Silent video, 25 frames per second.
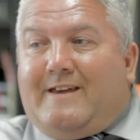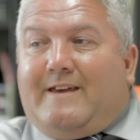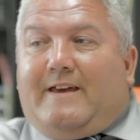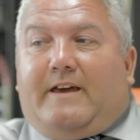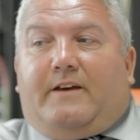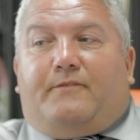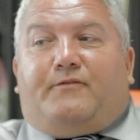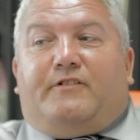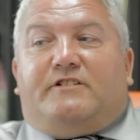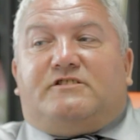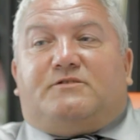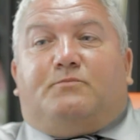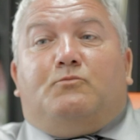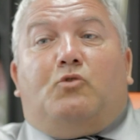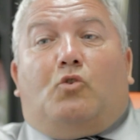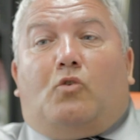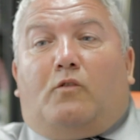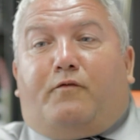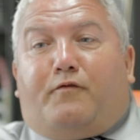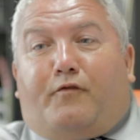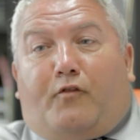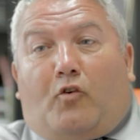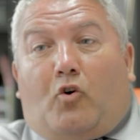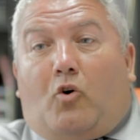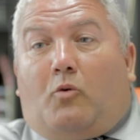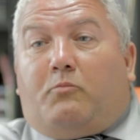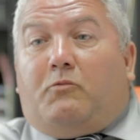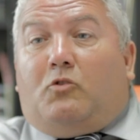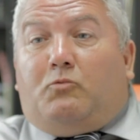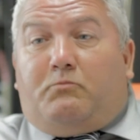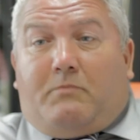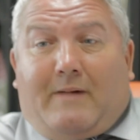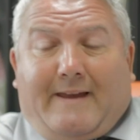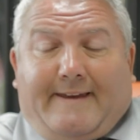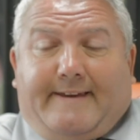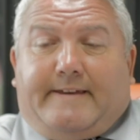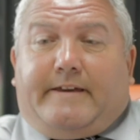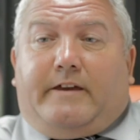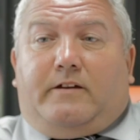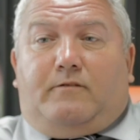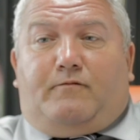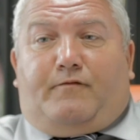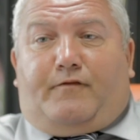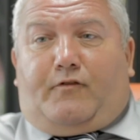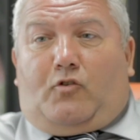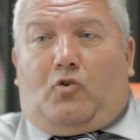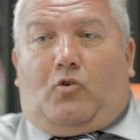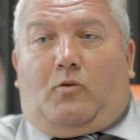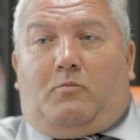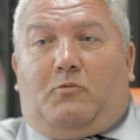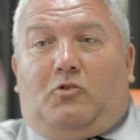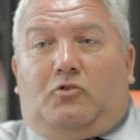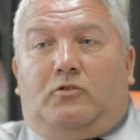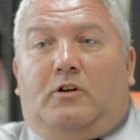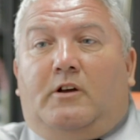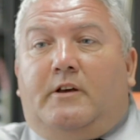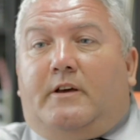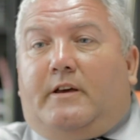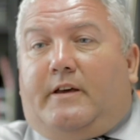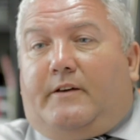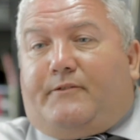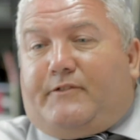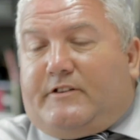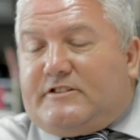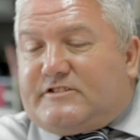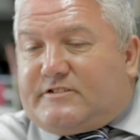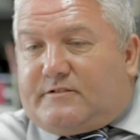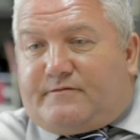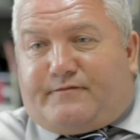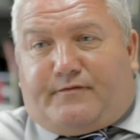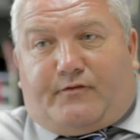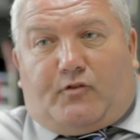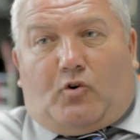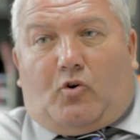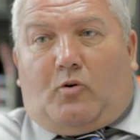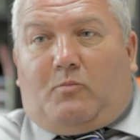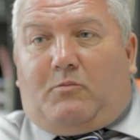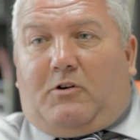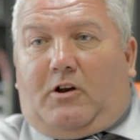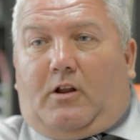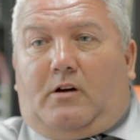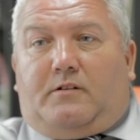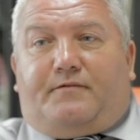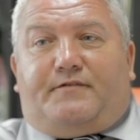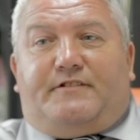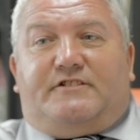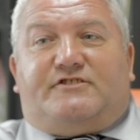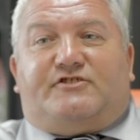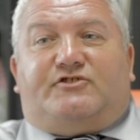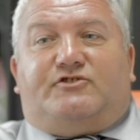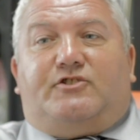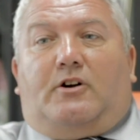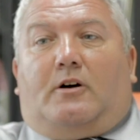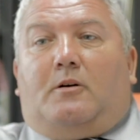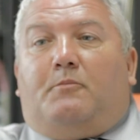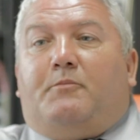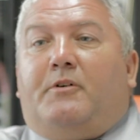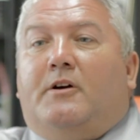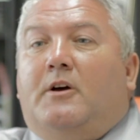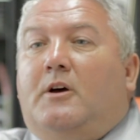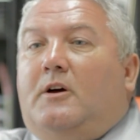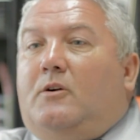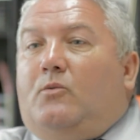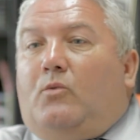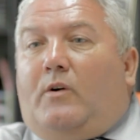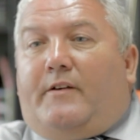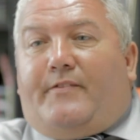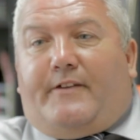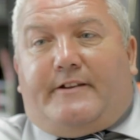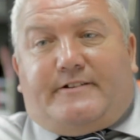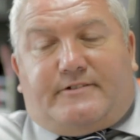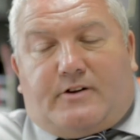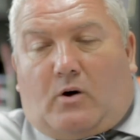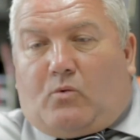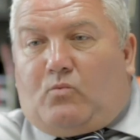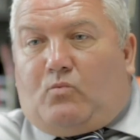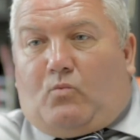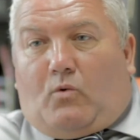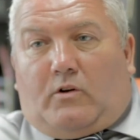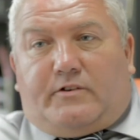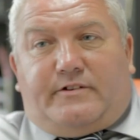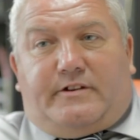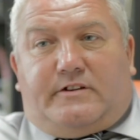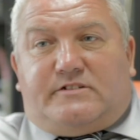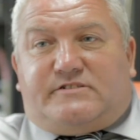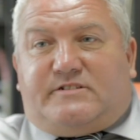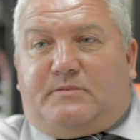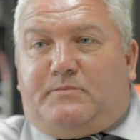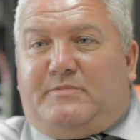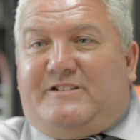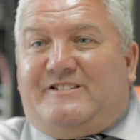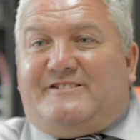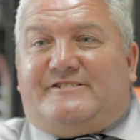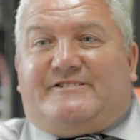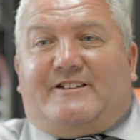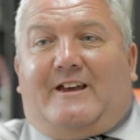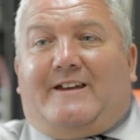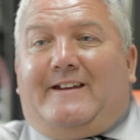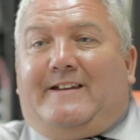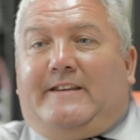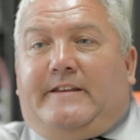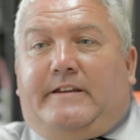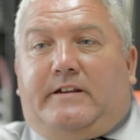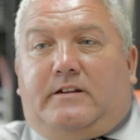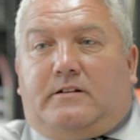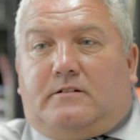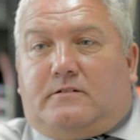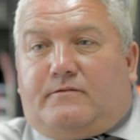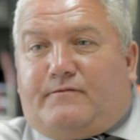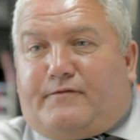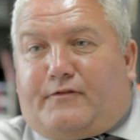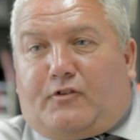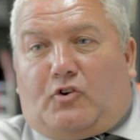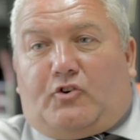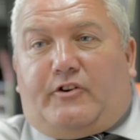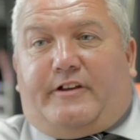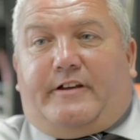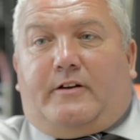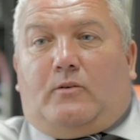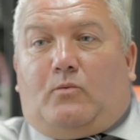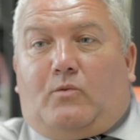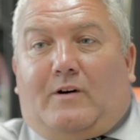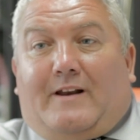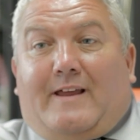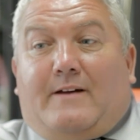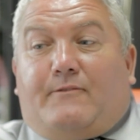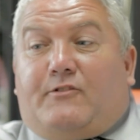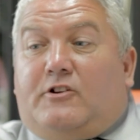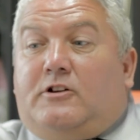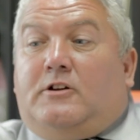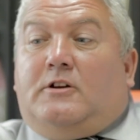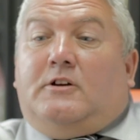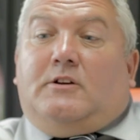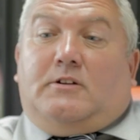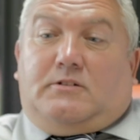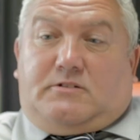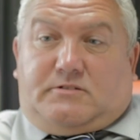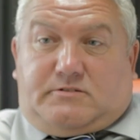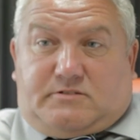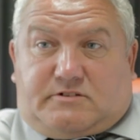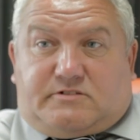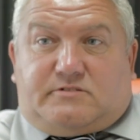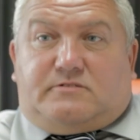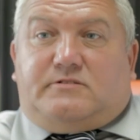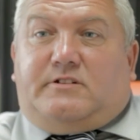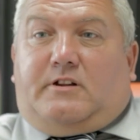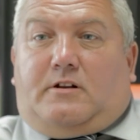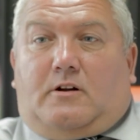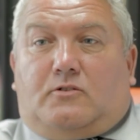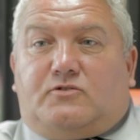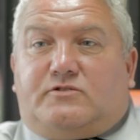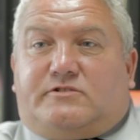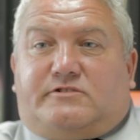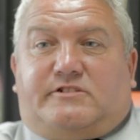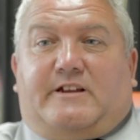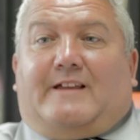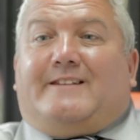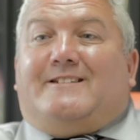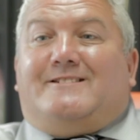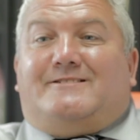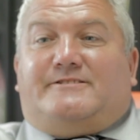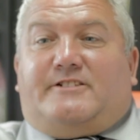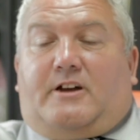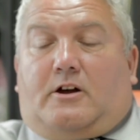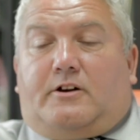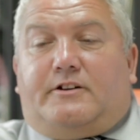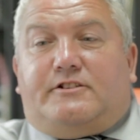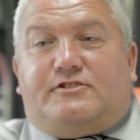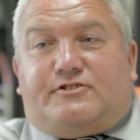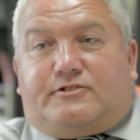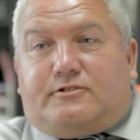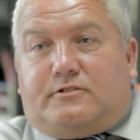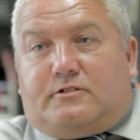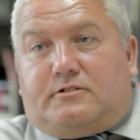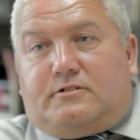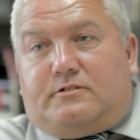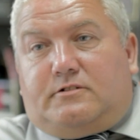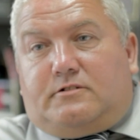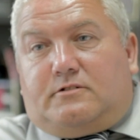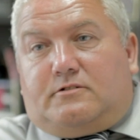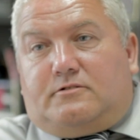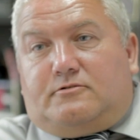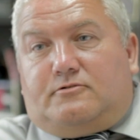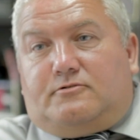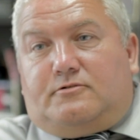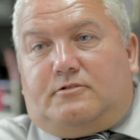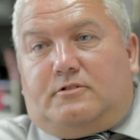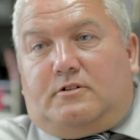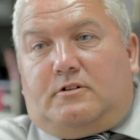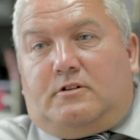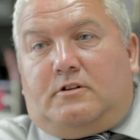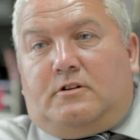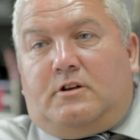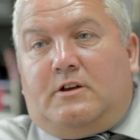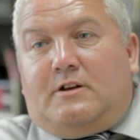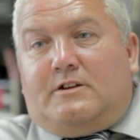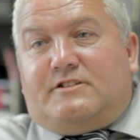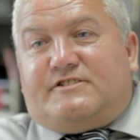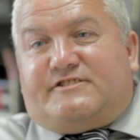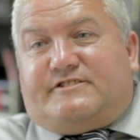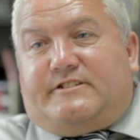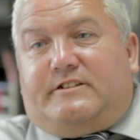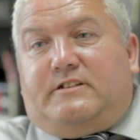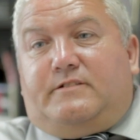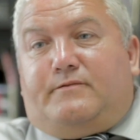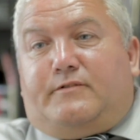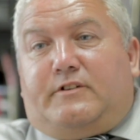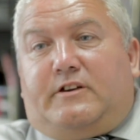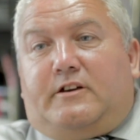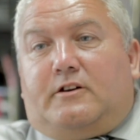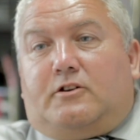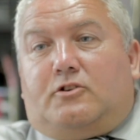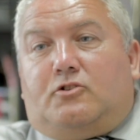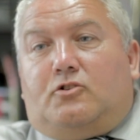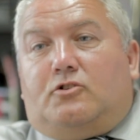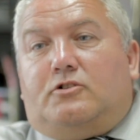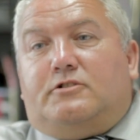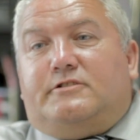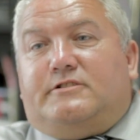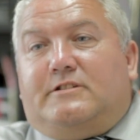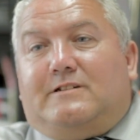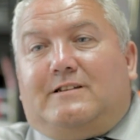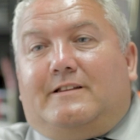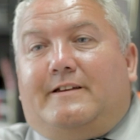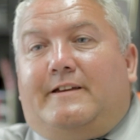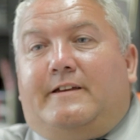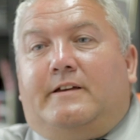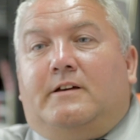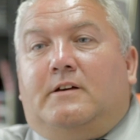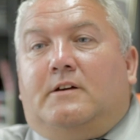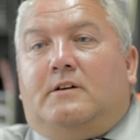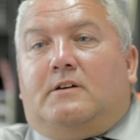If it's more formal, make it formal. If it's a formal office job where they don't want you to be zany and funny or whatever, you know, sanitize your CV accordingly.